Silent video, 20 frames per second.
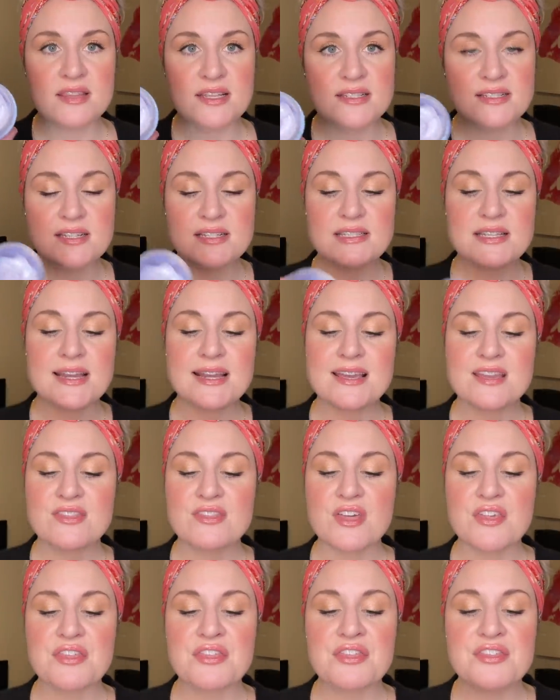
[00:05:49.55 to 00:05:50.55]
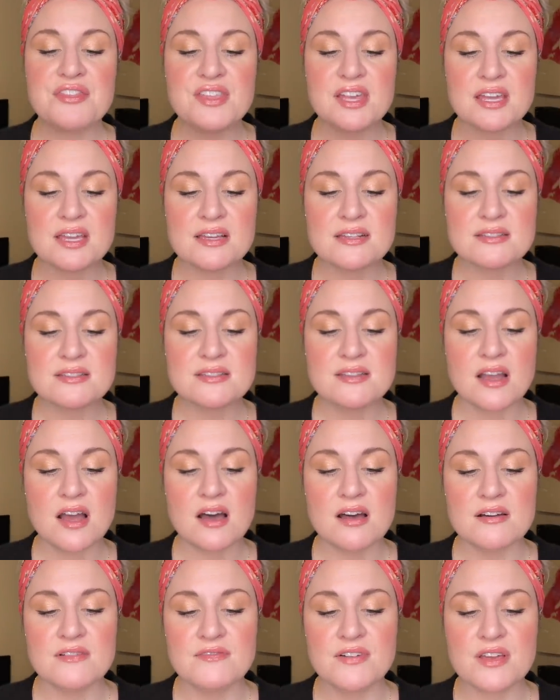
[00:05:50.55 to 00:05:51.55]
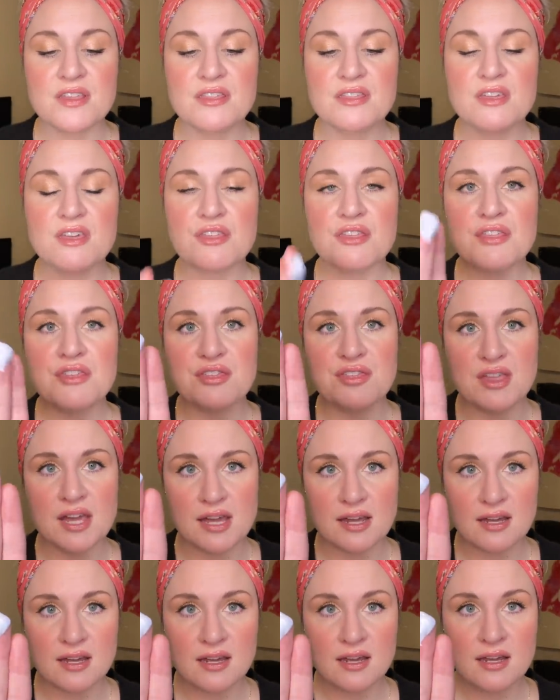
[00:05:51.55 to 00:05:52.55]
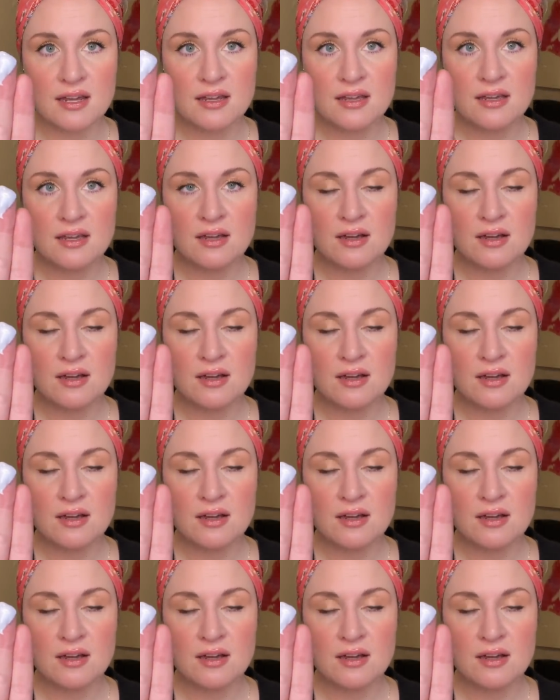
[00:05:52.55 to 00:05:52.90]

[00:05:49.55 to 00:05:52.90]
this is like the thickest of the thick.